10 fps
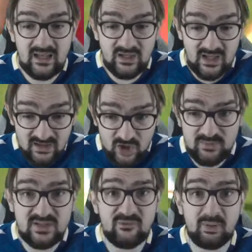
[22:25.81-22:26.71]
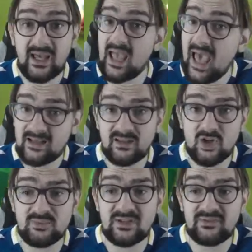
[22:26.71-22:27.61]
in terms of play and in
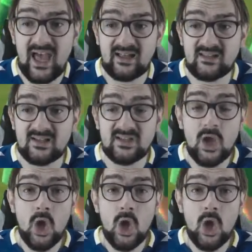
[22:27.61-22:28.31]
terms of tactics.